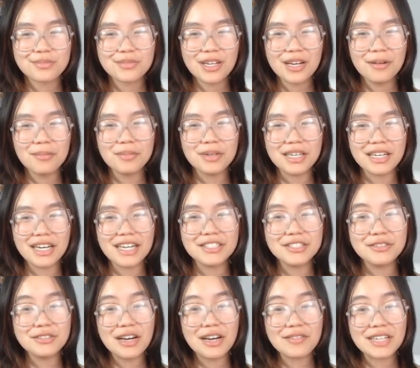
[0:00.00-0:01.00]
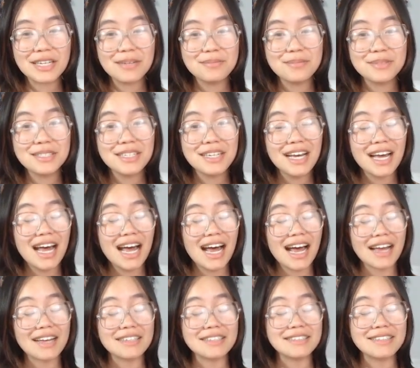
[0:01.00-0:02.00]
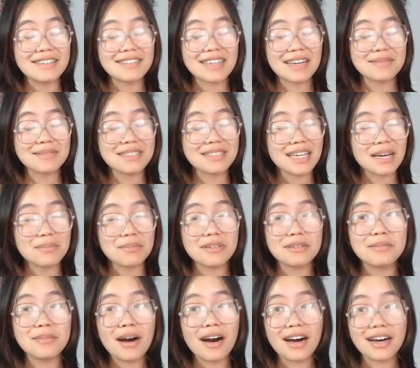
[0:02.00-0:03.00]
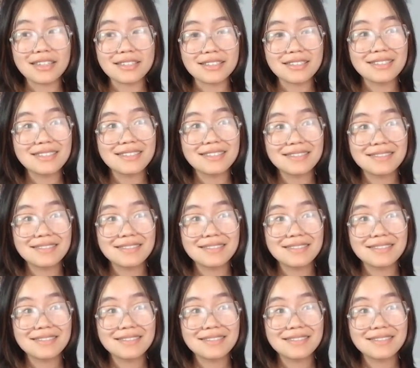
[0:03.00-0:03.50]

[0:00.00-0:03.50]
But I do have kept a couple of mods,